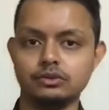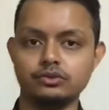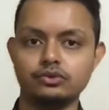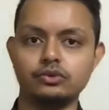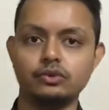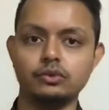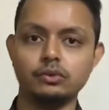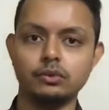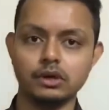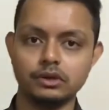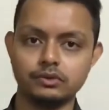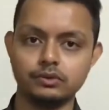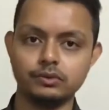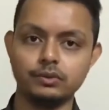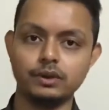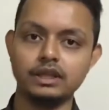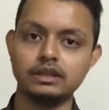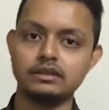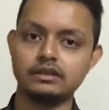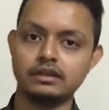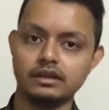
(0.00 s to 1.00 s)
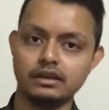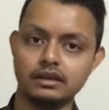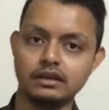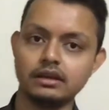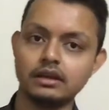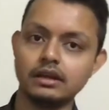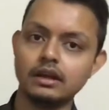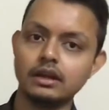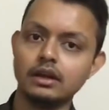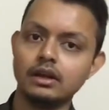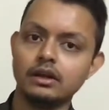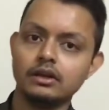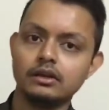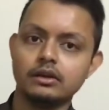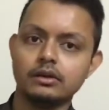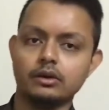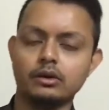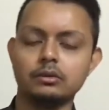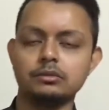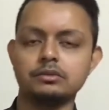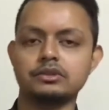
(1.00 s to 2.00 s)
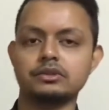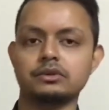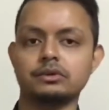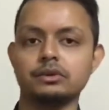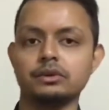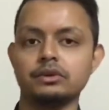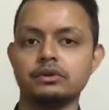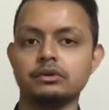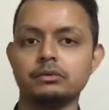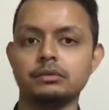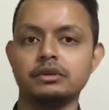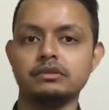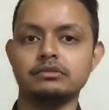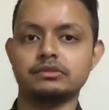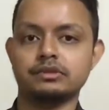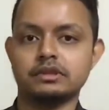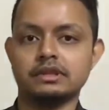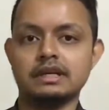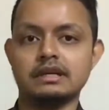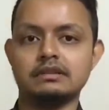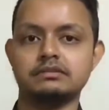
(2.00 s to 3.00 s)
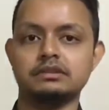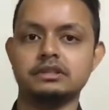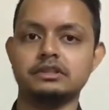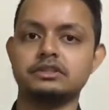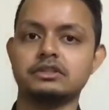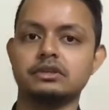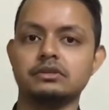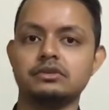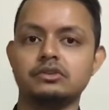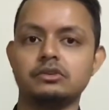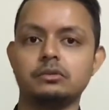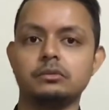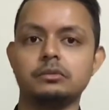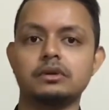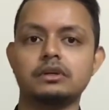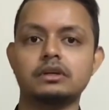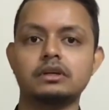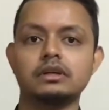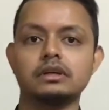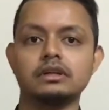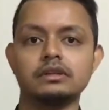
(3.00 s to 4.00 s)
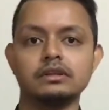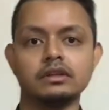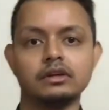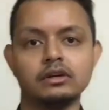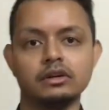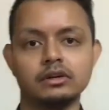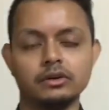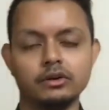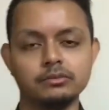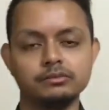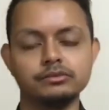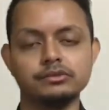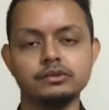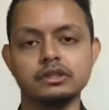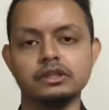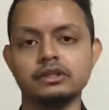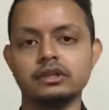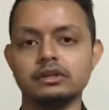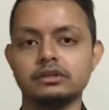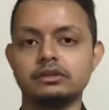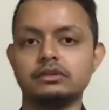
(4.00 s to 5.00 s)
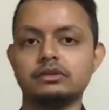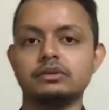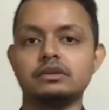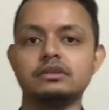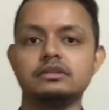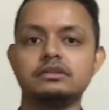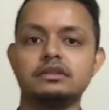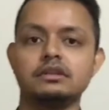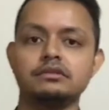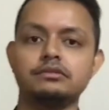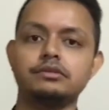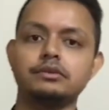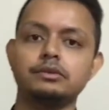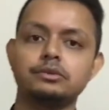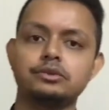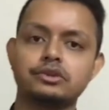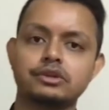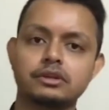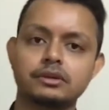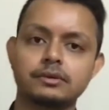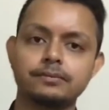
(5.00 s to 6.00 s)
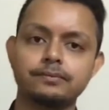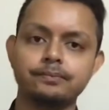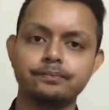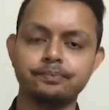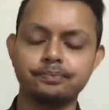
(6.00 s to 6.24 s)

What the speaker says: you through what we think homes are going to be for the average consumer in the hopefully not too distant future.